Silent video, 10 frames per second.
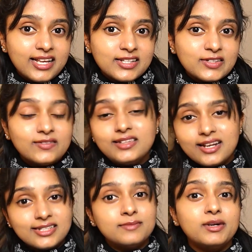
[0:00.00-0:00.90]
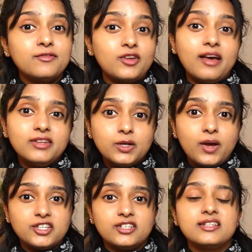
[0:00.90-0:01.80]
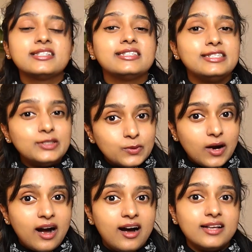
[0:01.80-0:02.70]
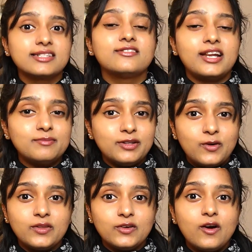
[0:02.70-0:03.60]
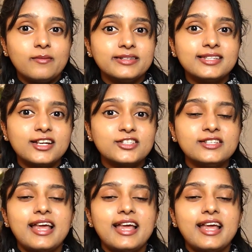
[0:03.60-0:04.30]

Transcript: So that is it. But if you have any questions, do ask right below in the comment section.